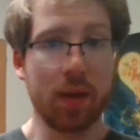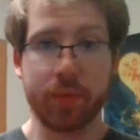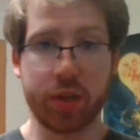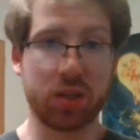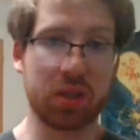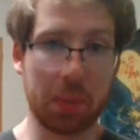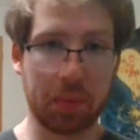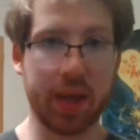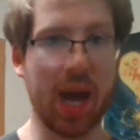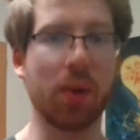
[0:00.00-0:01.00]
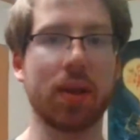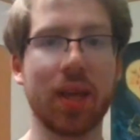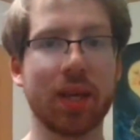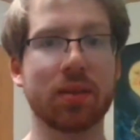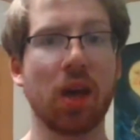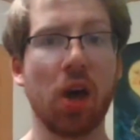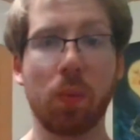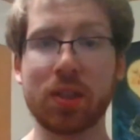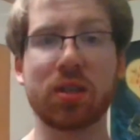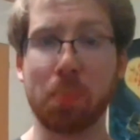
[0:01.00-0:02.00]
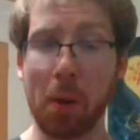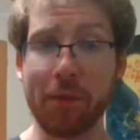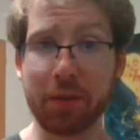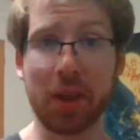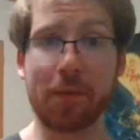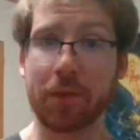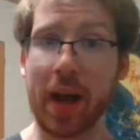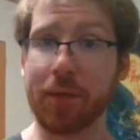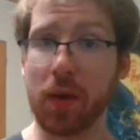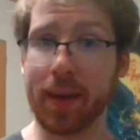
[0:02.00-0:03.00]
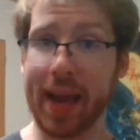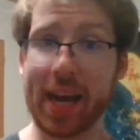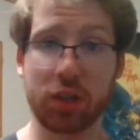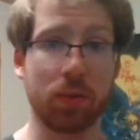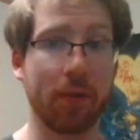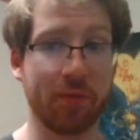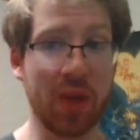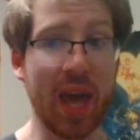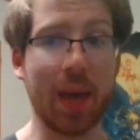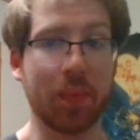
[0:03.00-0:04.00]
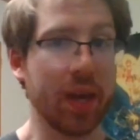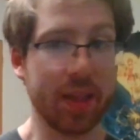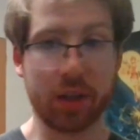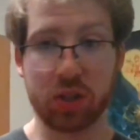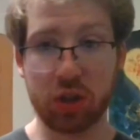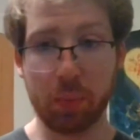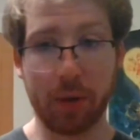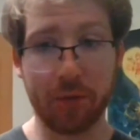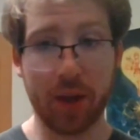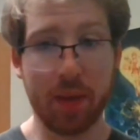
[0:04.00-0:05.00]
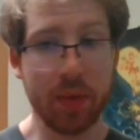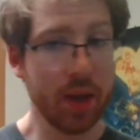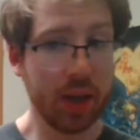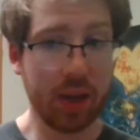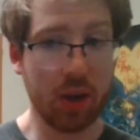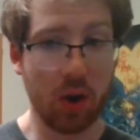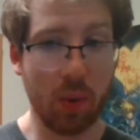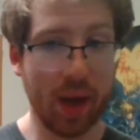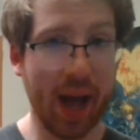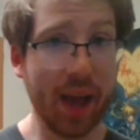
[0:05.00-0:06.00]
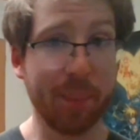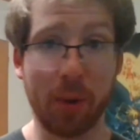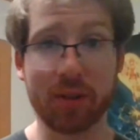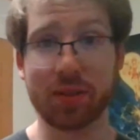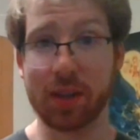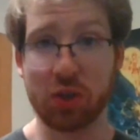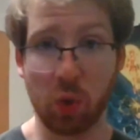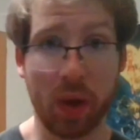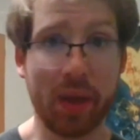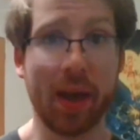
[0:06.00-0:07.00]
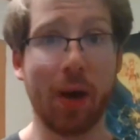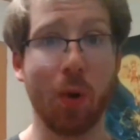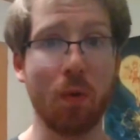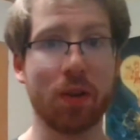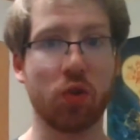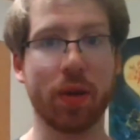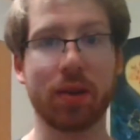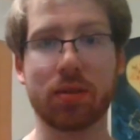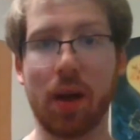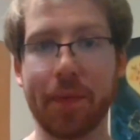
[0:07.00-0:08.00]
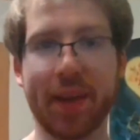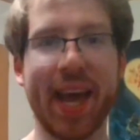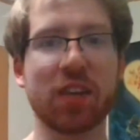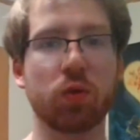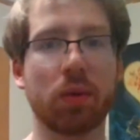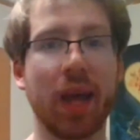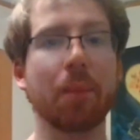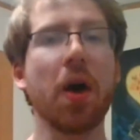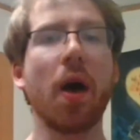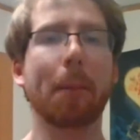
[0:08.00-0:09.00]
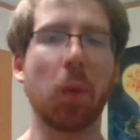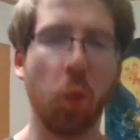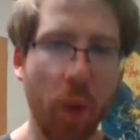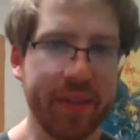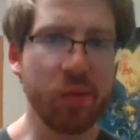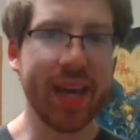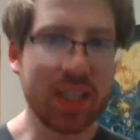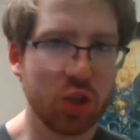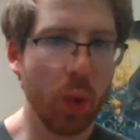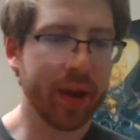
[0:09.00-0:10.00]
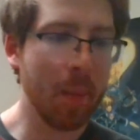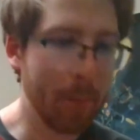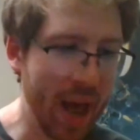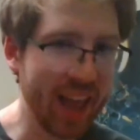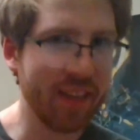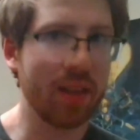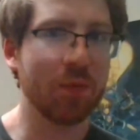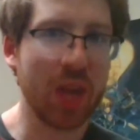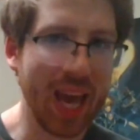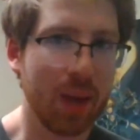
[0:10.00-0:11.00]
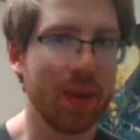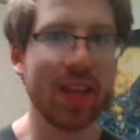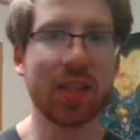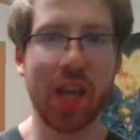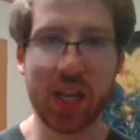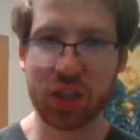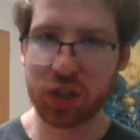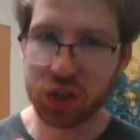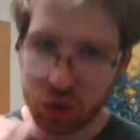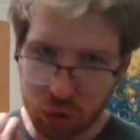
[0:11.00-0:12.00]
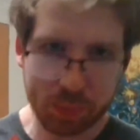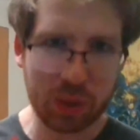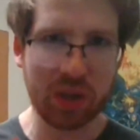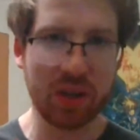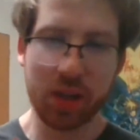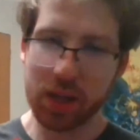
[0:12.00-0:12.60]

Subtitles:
just simply how it is, which is perfectly fine for a casual game. They're super fun. I personally enjoy over triggers on the casual game. But when you get to a competitive game, it is a super,